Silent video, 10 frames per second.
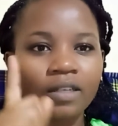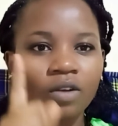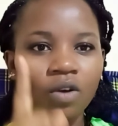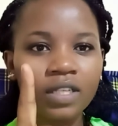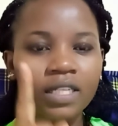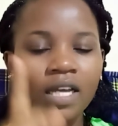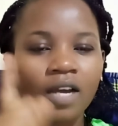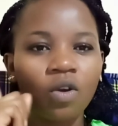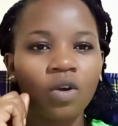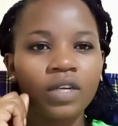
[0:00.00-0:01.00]
God,
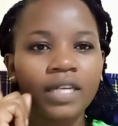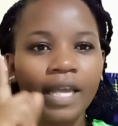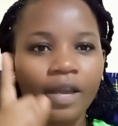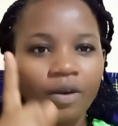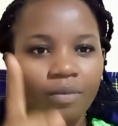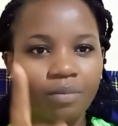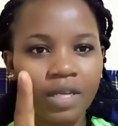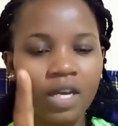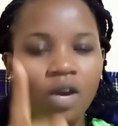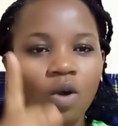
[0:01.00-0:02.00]
God help me.
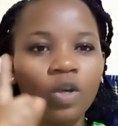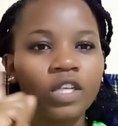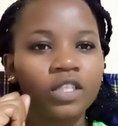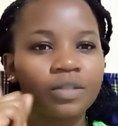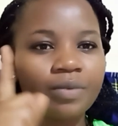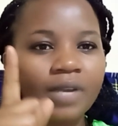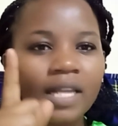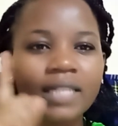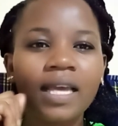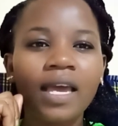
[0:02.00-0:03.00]
Holy
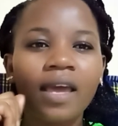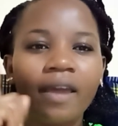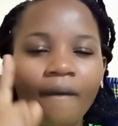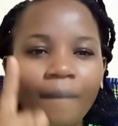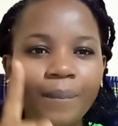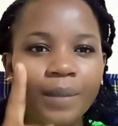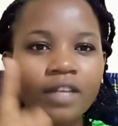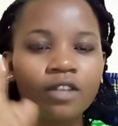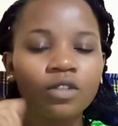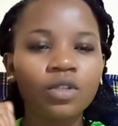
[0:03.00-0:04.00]
Spirit, help me